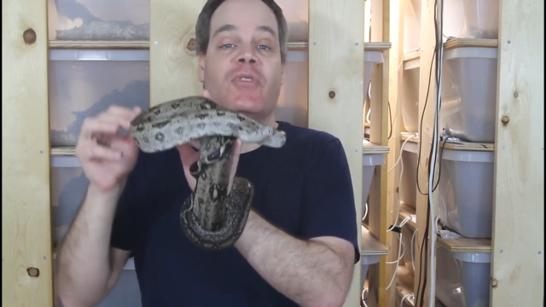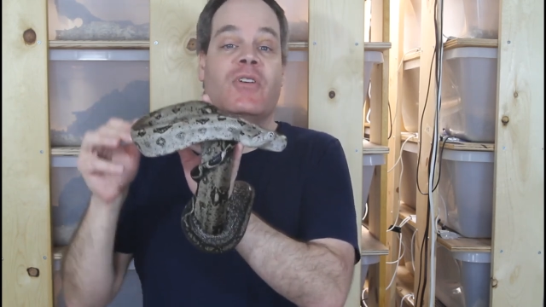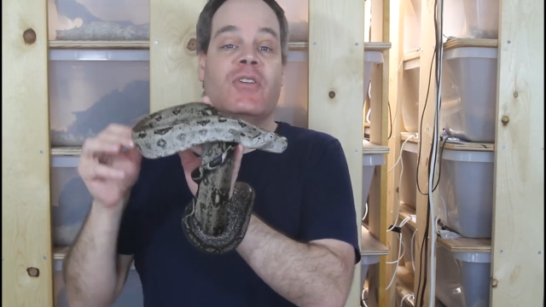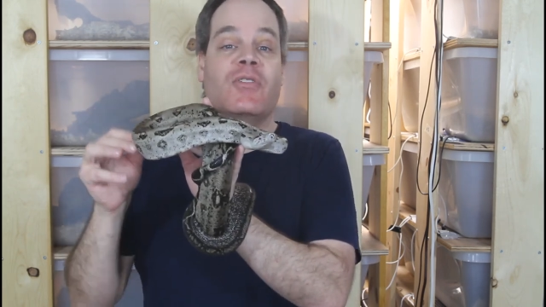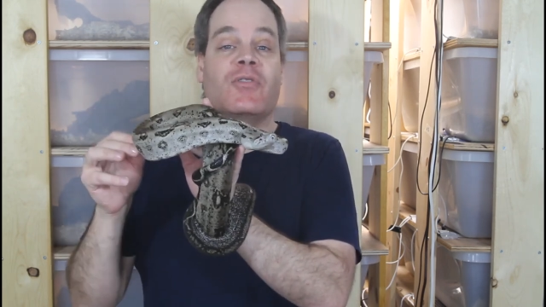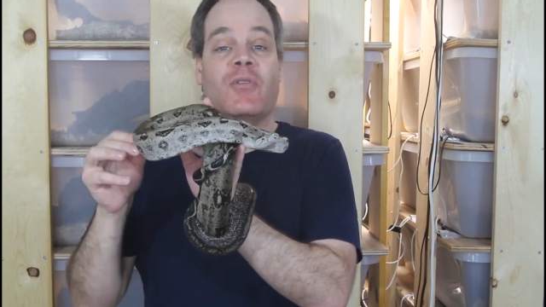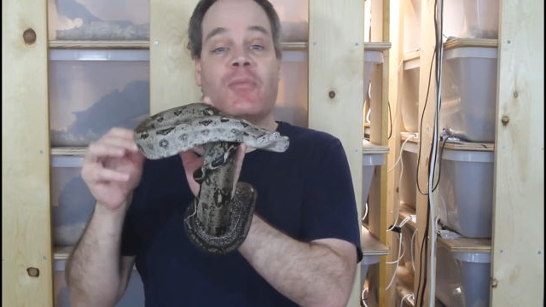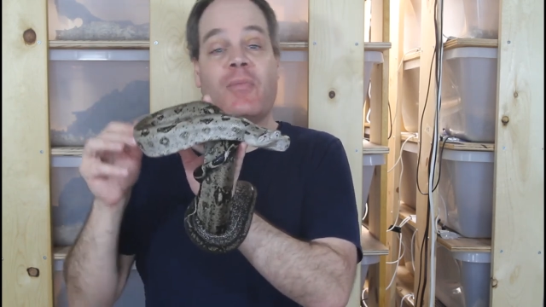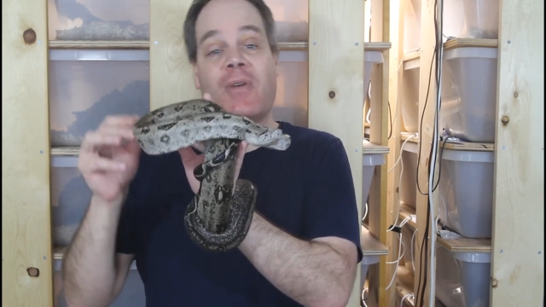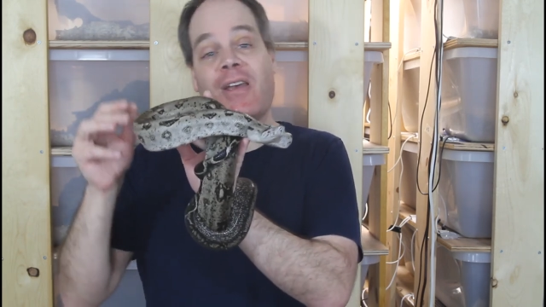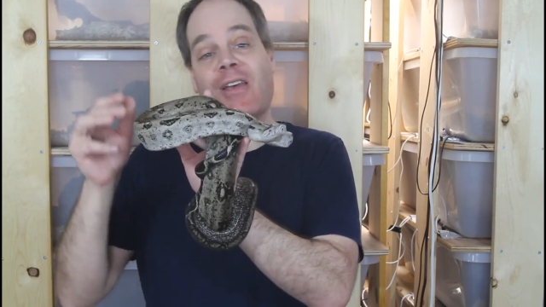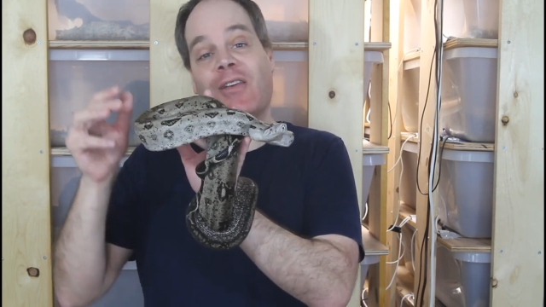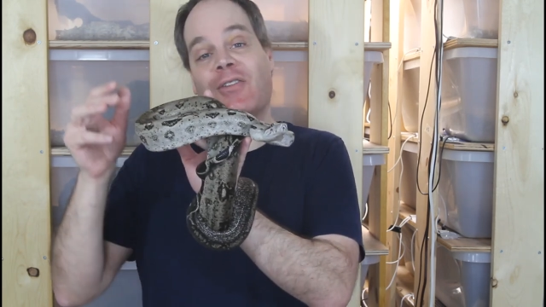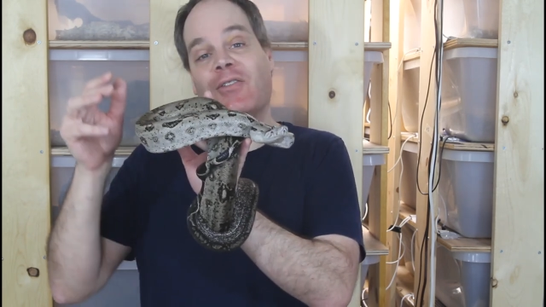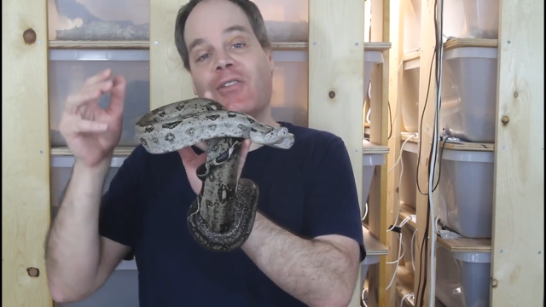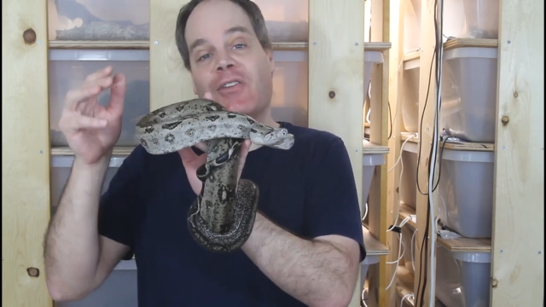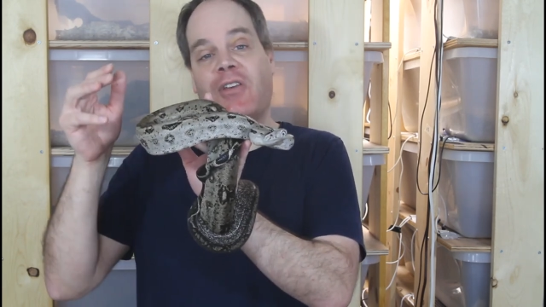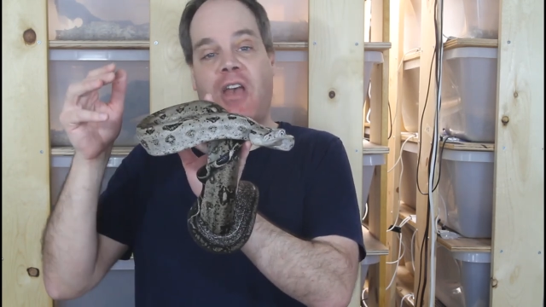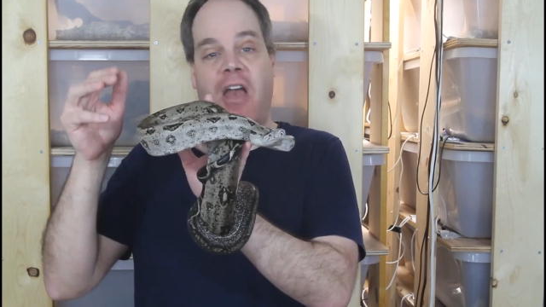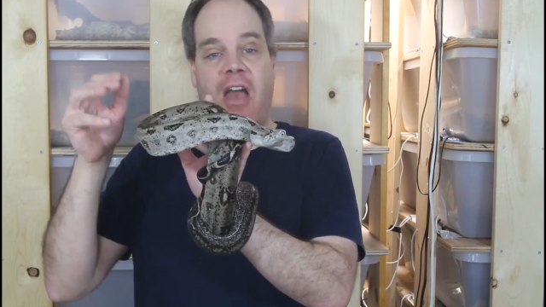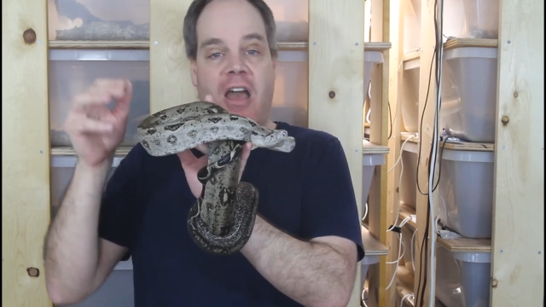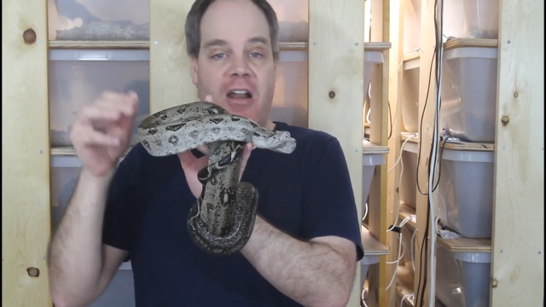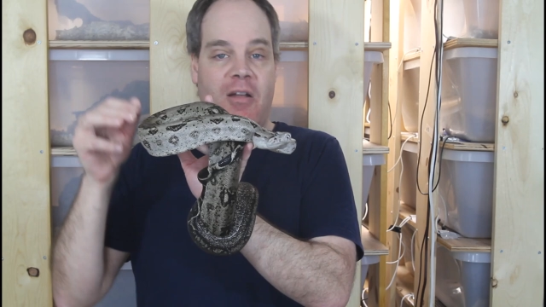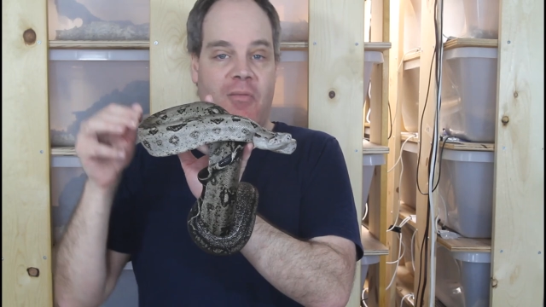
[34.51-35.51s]
these
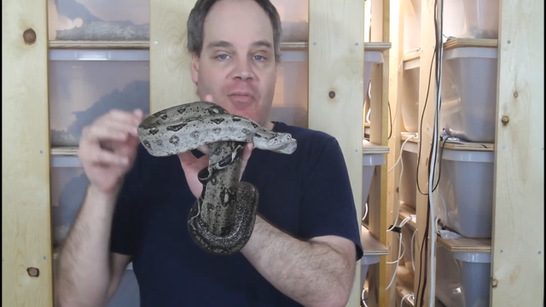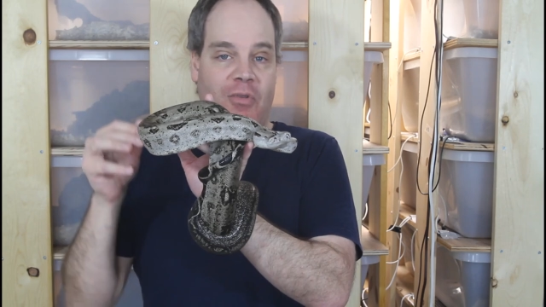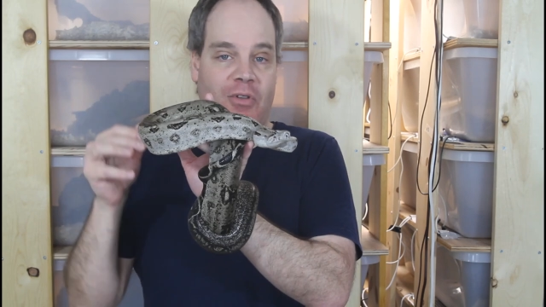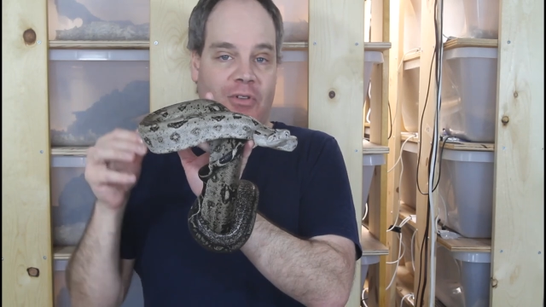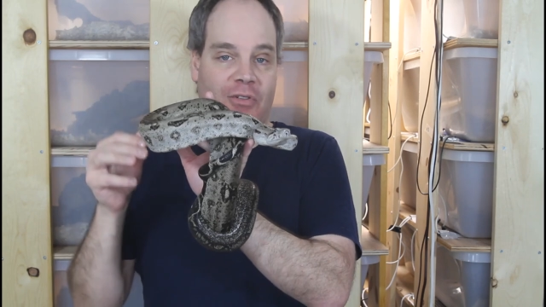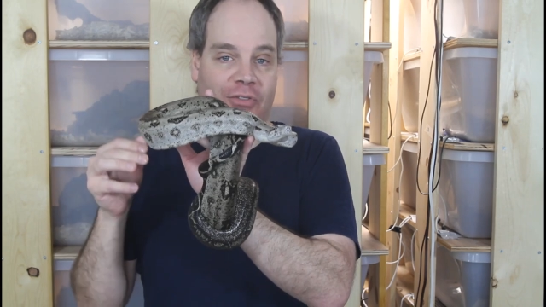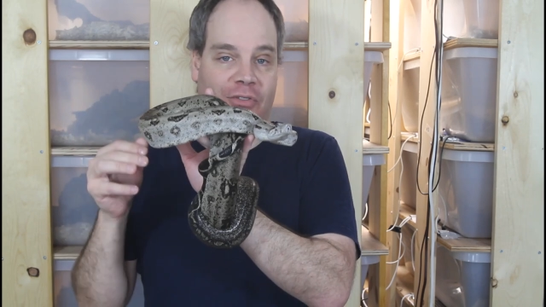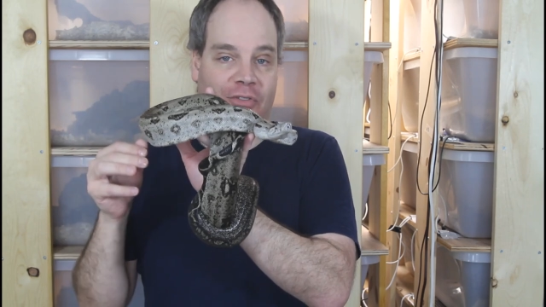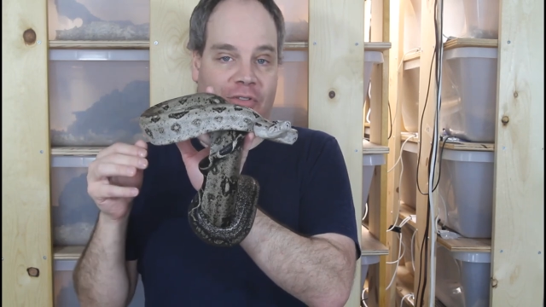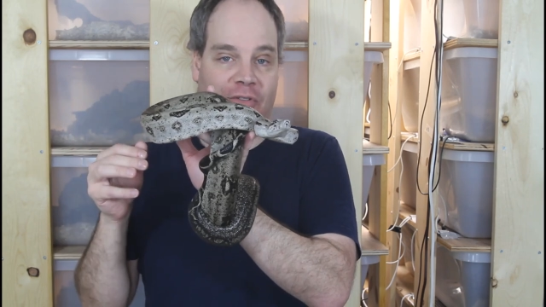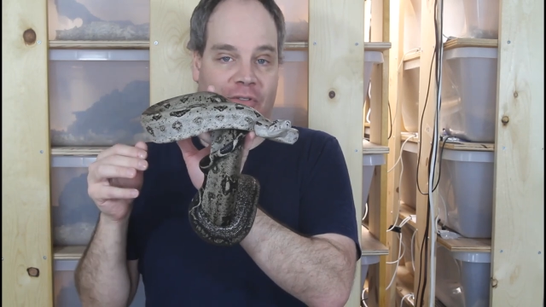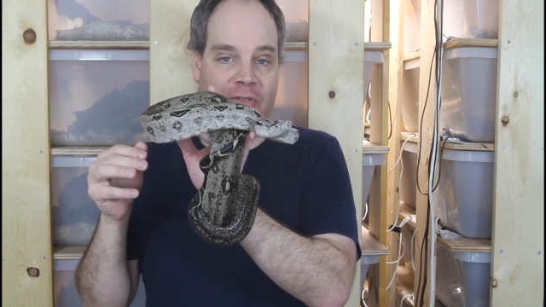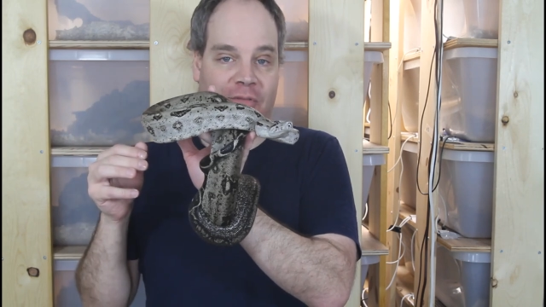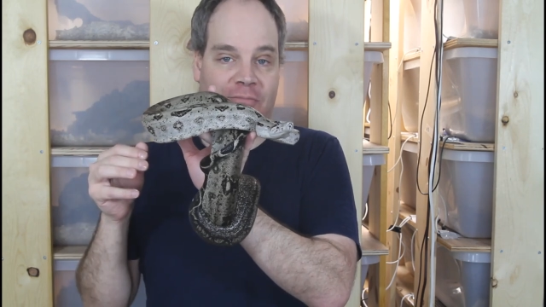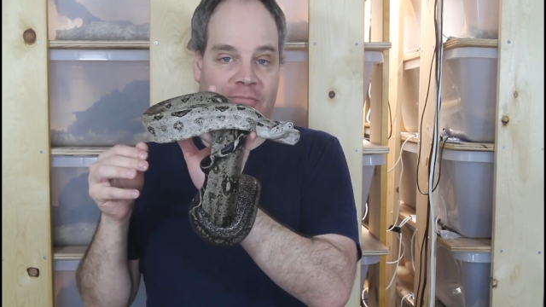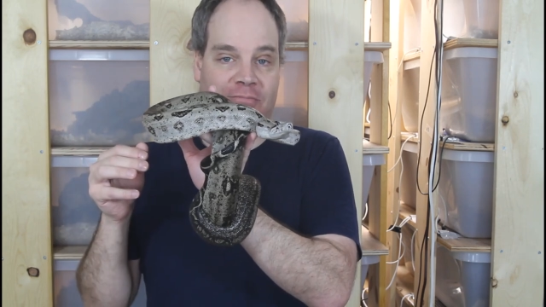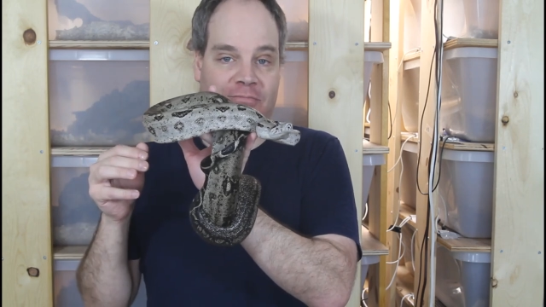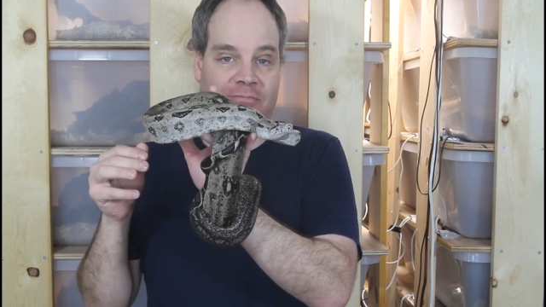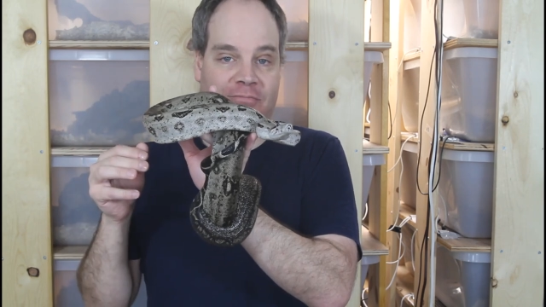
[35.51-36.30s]
amazing animals.